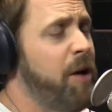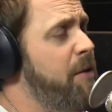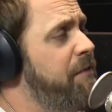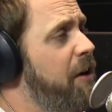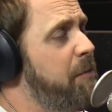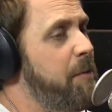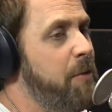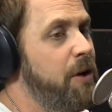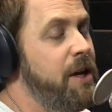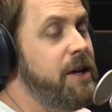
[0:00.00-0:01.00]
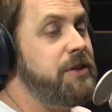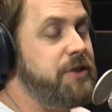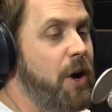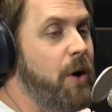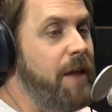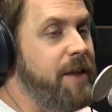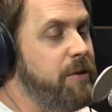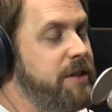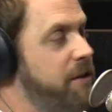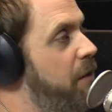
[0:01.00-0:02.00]
my favorite people. So, and that
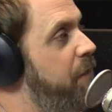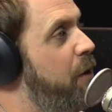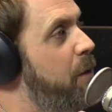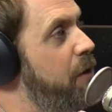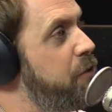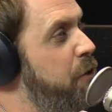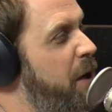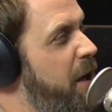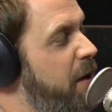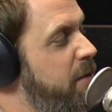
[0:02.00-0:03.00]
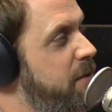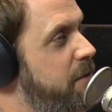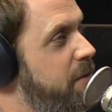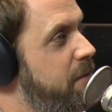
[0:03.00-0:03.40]
was like their farewell tour, I guess.